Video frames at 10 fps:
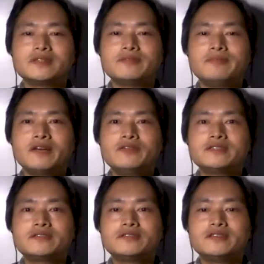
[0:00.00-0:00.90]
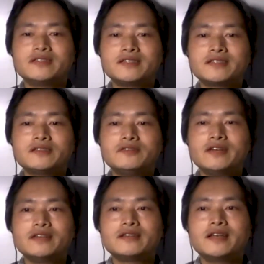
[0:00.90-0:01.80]
Melvin's story is
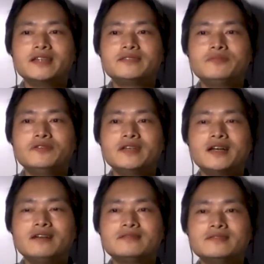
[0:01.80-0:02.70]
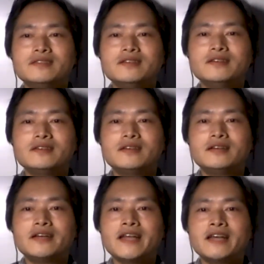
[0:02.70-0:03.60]
correct. He's moving out
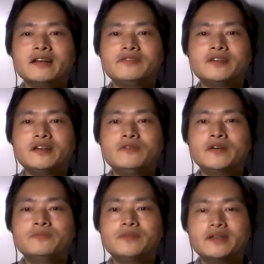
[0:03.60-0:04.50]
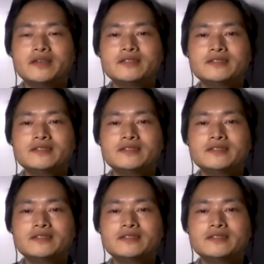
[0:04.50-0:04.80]
uh, at the end of November.